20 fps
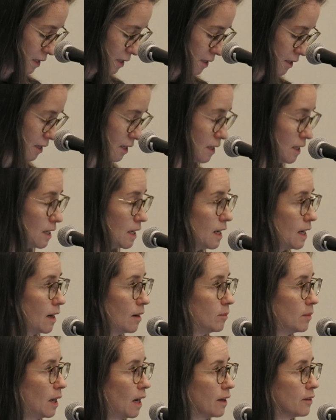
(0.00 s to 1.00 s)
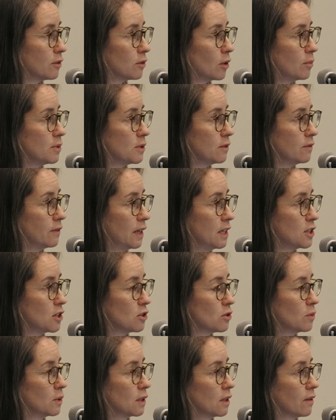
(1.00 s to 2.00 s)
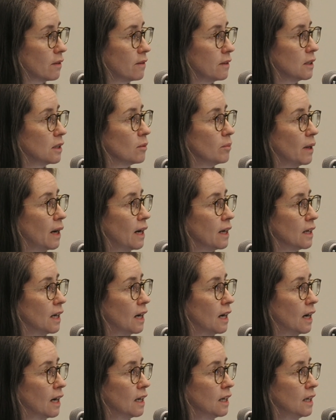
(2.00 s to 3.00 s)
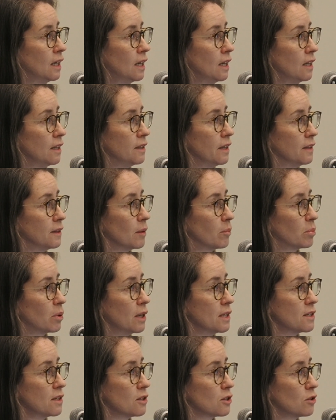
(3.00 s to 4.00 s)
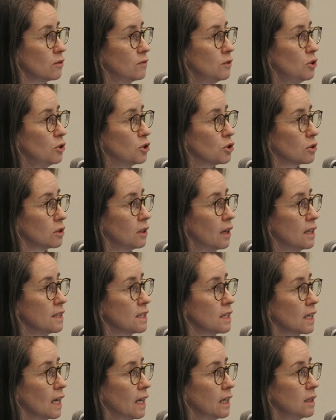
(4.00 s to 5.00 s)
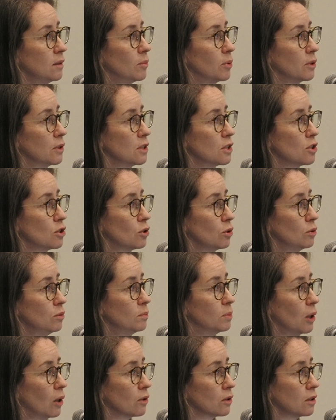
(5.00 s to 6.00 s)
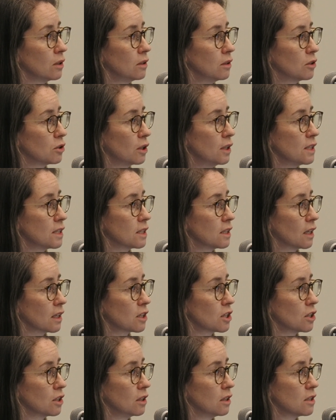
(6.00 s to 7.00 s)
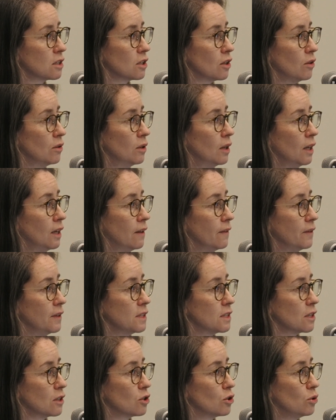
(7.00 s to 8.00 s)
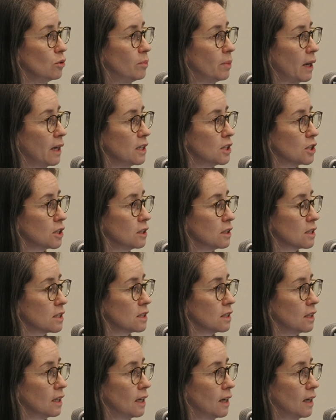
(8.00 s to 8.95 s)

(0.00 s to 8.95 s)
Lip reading: The other observations we can think about are that the presence of neutralizing antibodies do block transduction, and so these are 2 patients